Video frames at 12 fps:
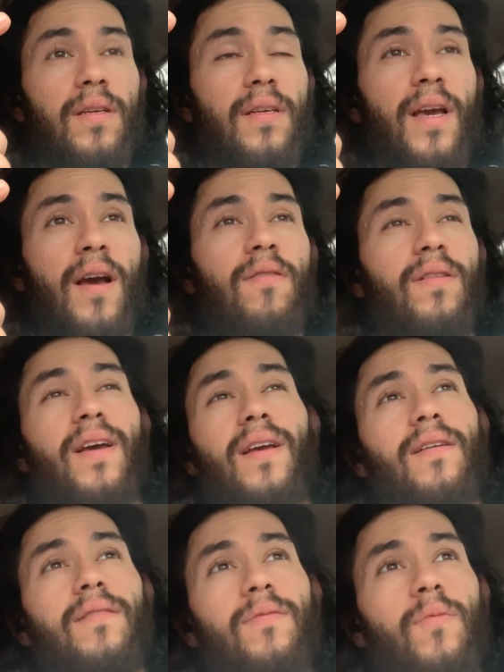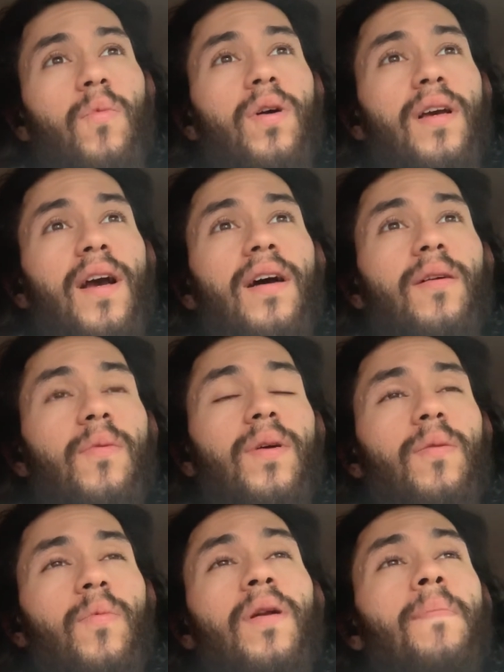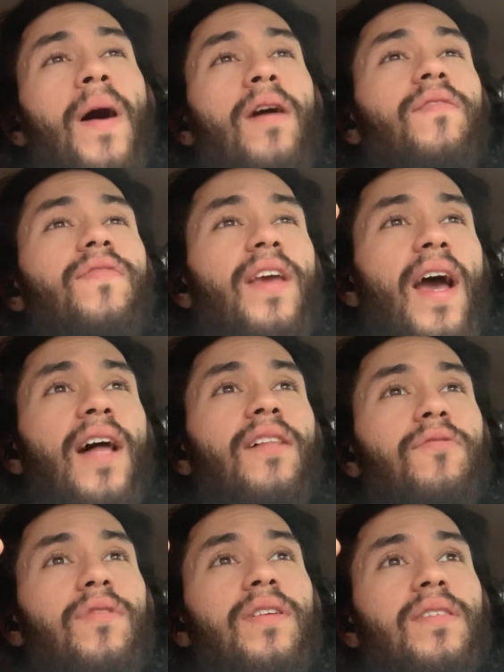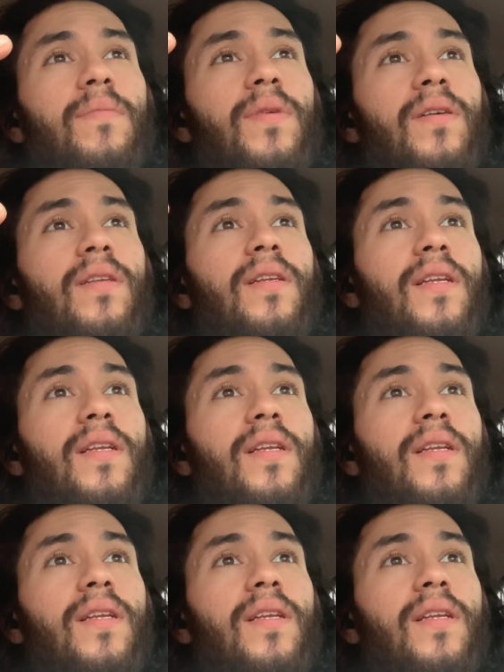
count, like what amount of calories I'm gonna